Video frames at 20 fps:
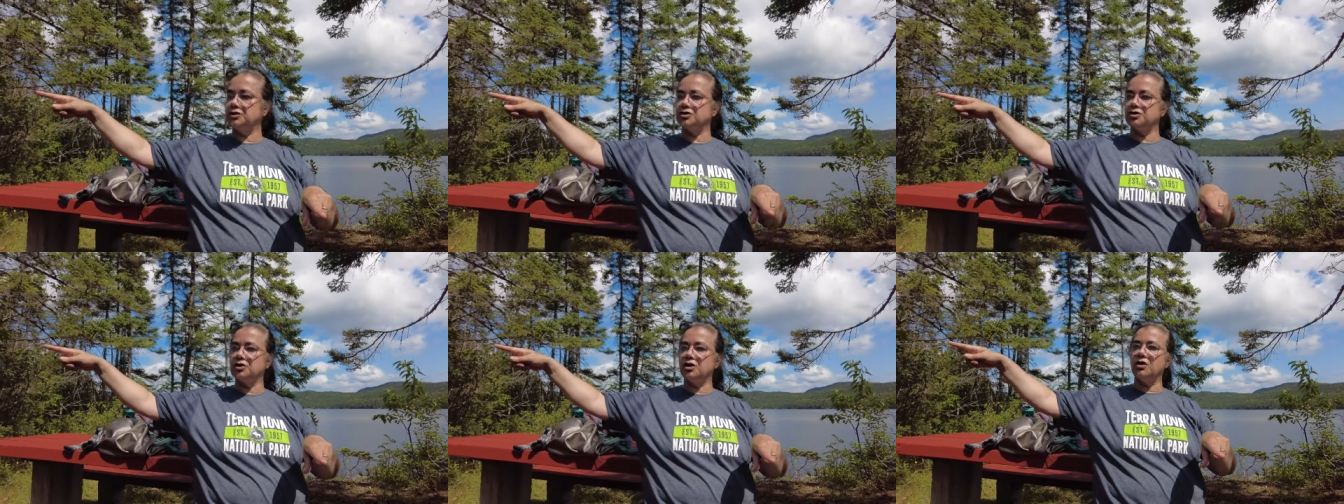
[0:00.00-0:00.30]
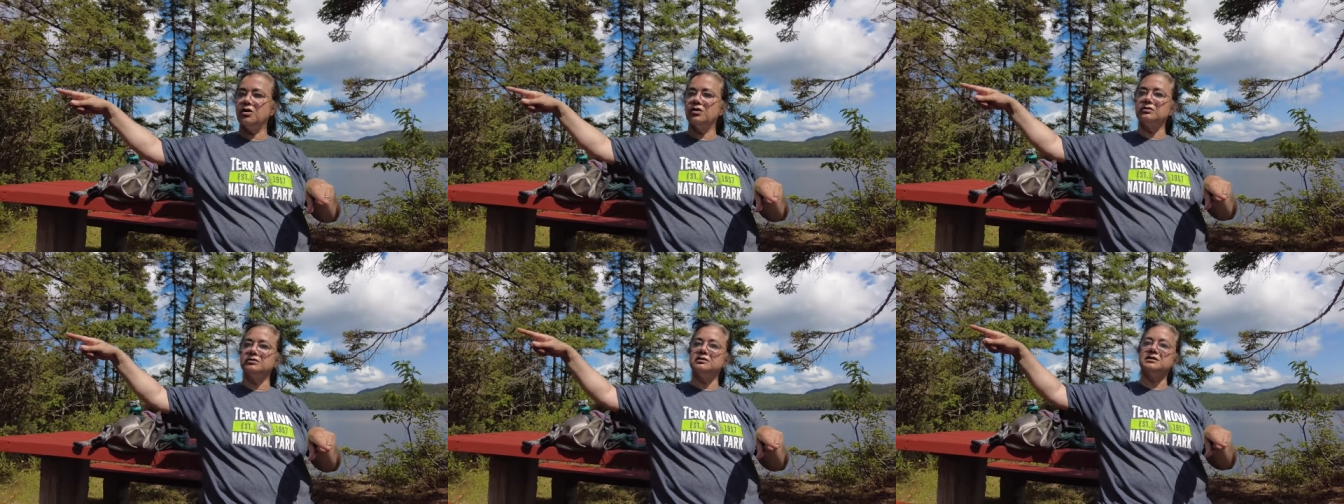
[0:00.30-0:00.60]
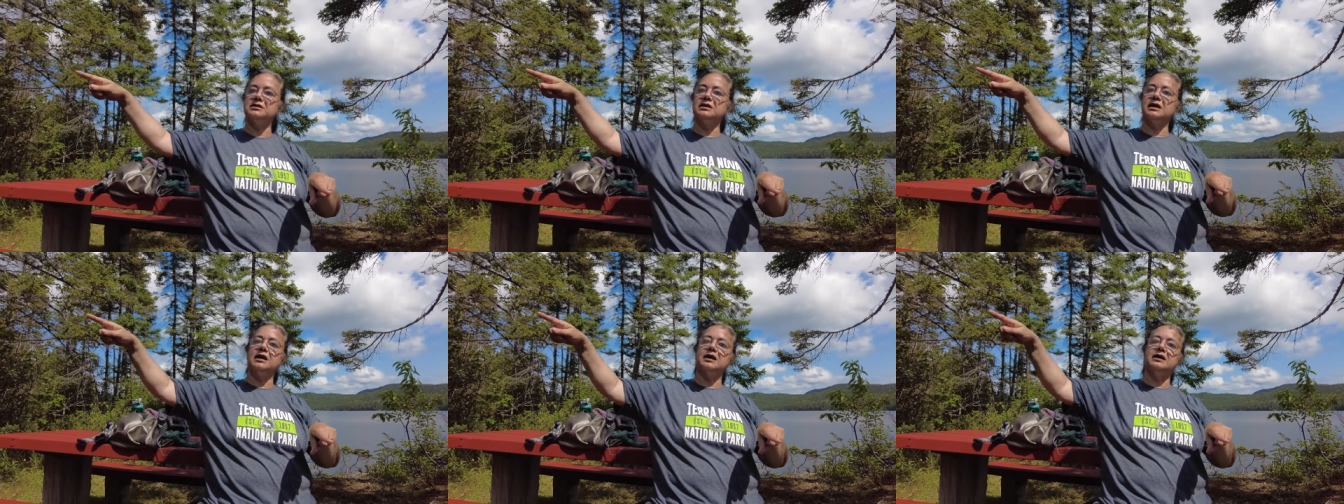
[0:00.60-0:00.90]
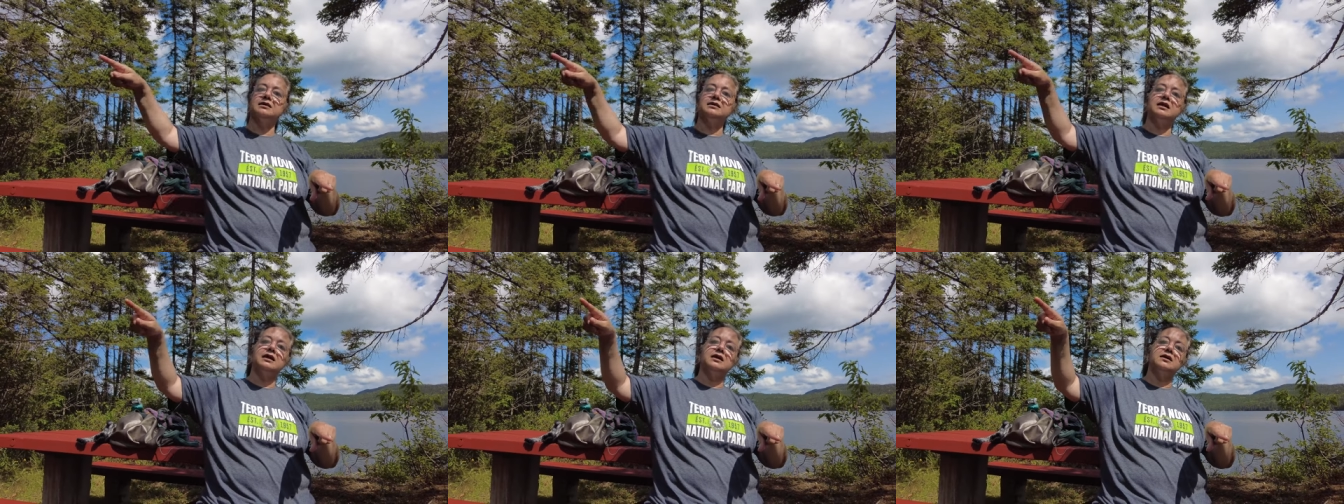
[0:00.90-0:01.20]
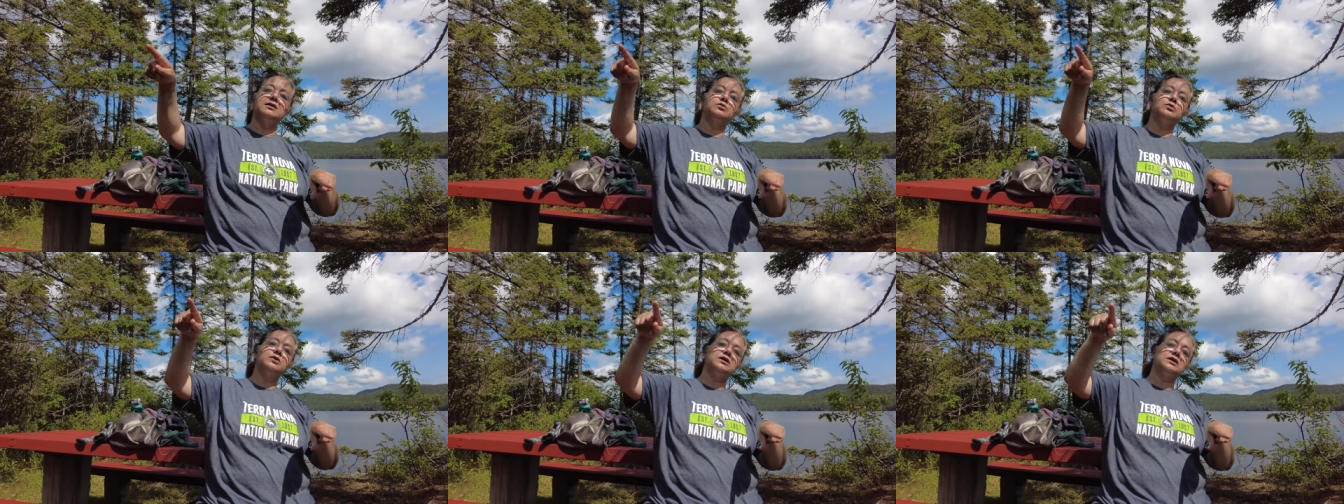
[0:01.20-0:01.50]
John's and
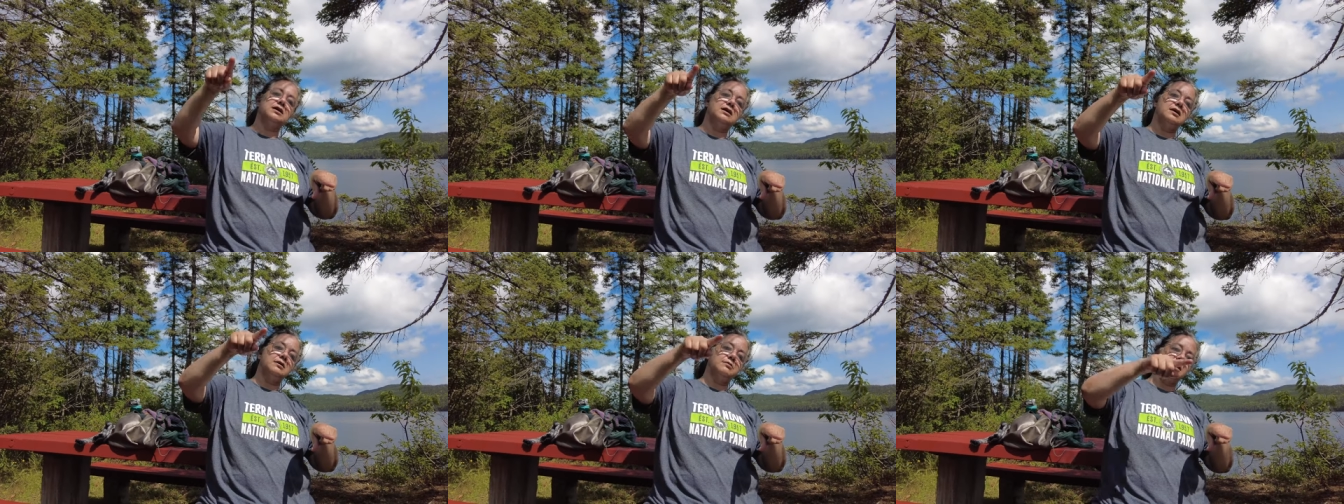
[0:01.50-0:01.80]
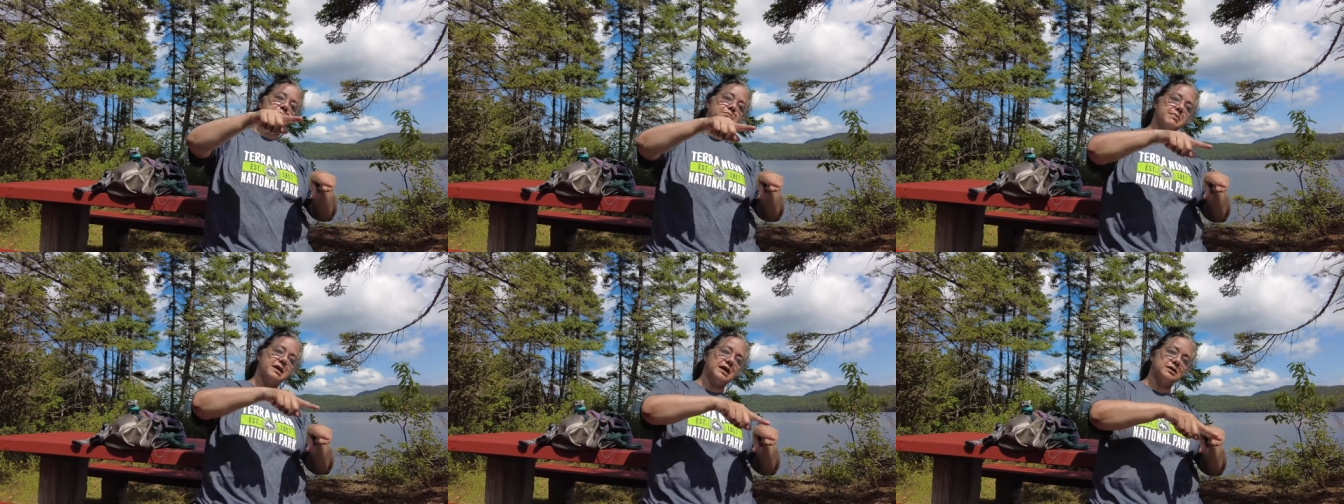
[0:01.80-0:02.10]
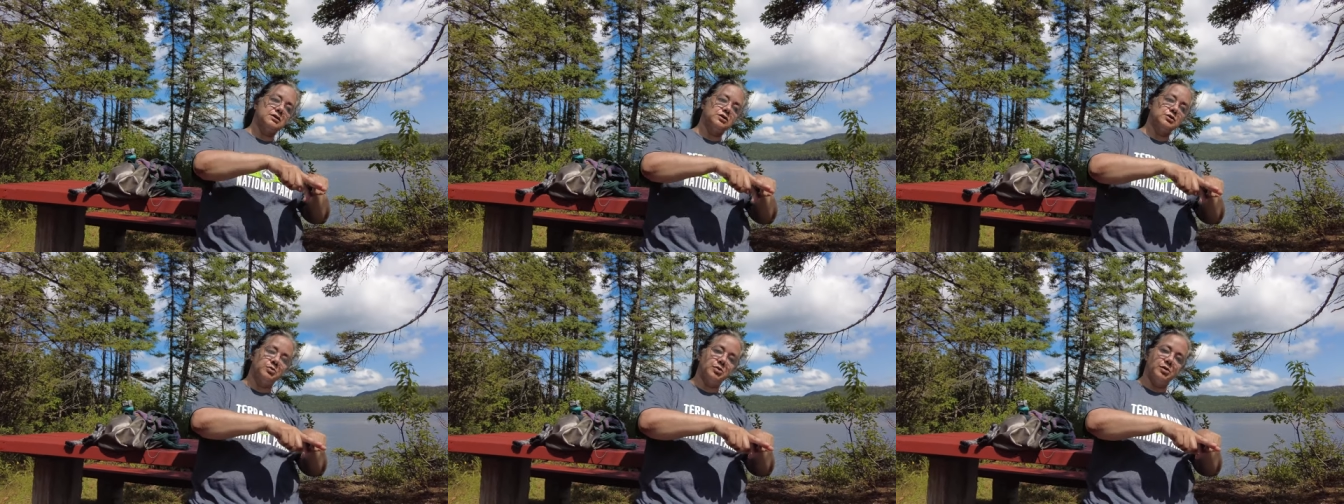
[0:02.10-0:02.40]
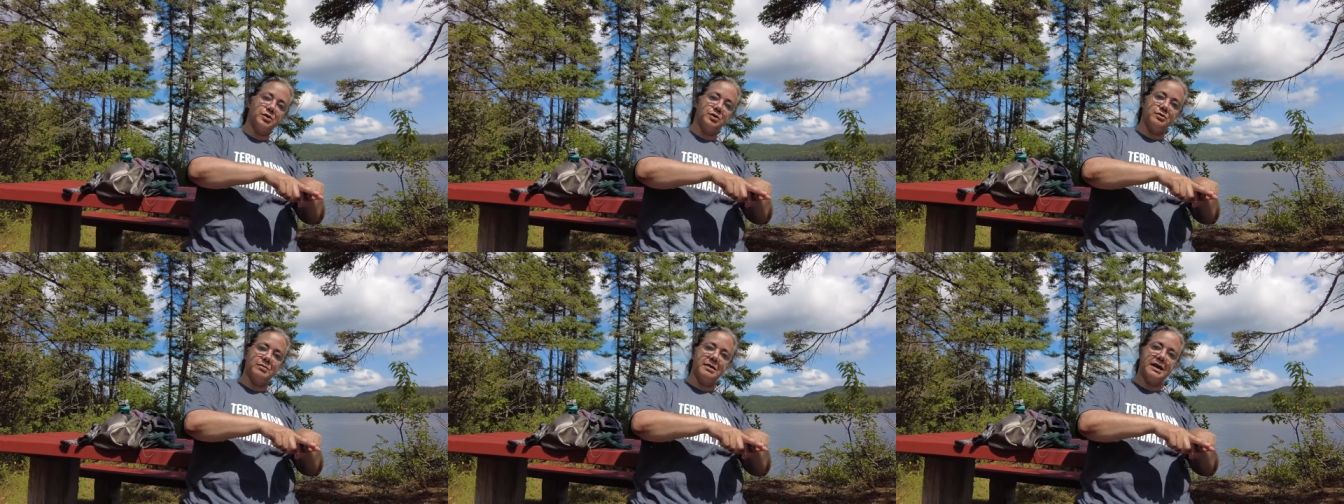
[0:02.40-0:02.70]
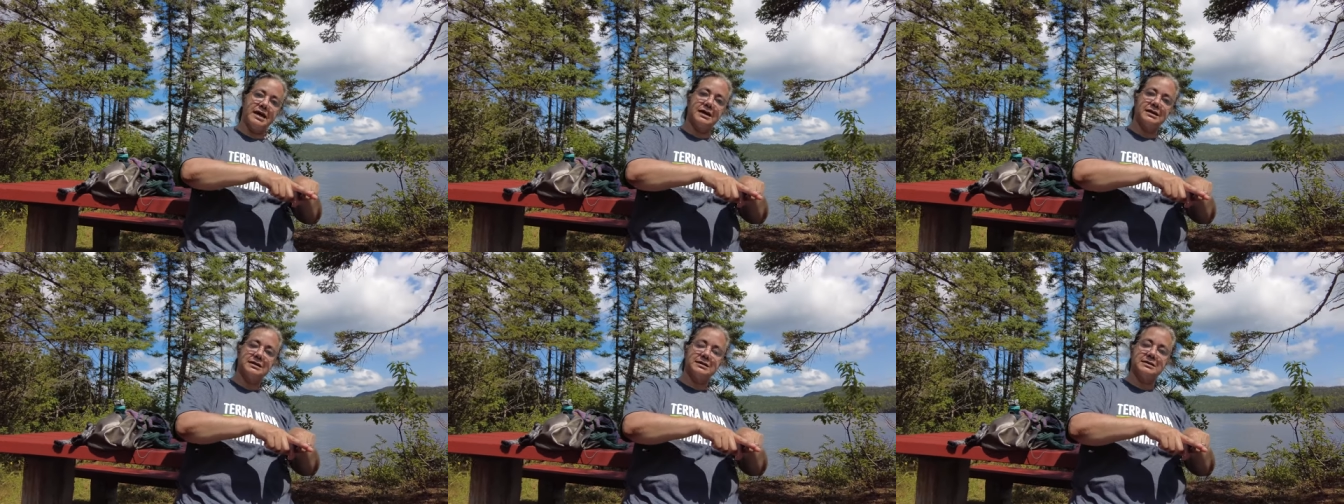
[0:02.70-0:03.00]
then we're coming back to Port aux
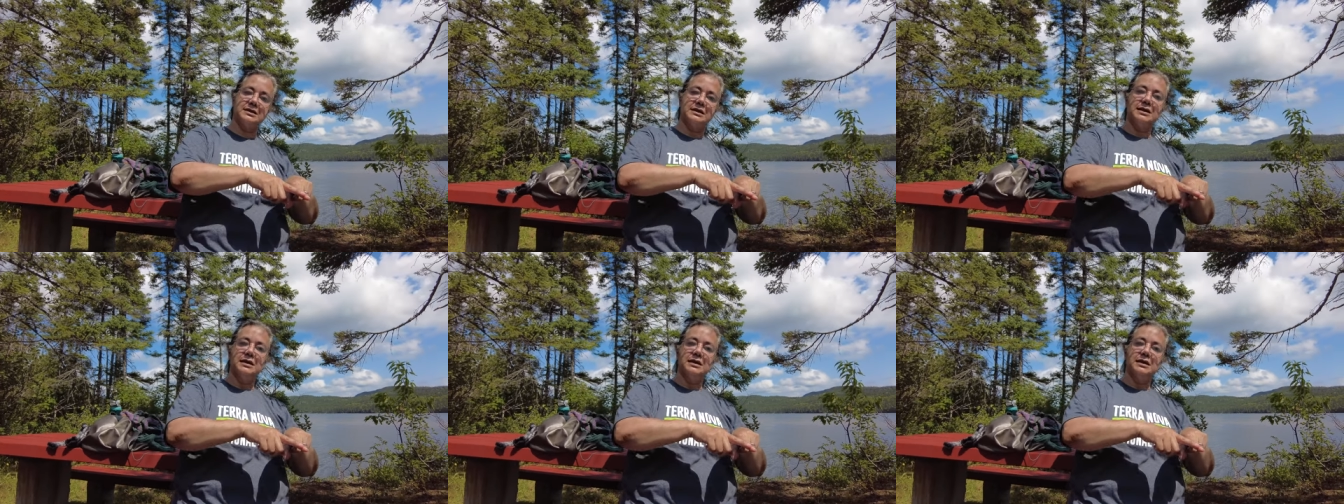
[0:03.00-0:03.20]
Basques